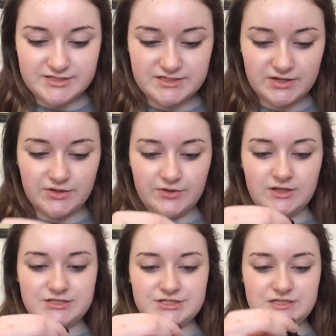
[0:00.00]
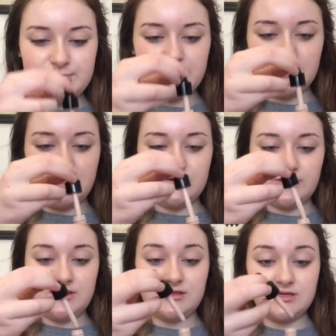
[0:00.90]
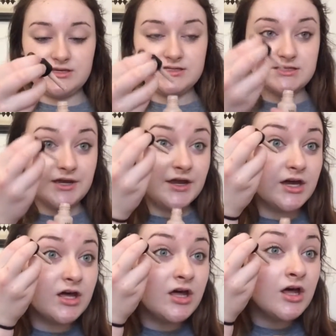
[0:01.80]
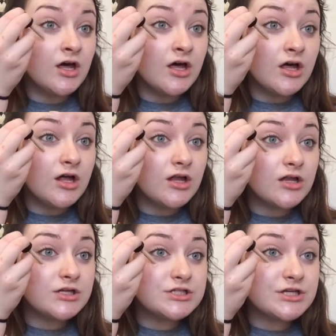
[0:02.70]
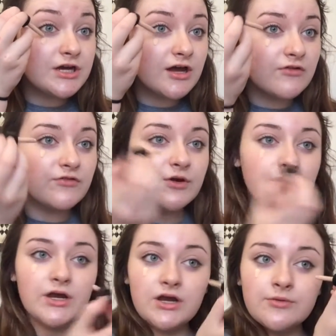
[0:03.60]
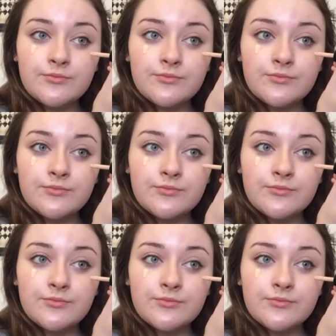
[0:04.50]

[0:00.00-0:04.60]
So let's just pray that I don't get this like legit everywhere,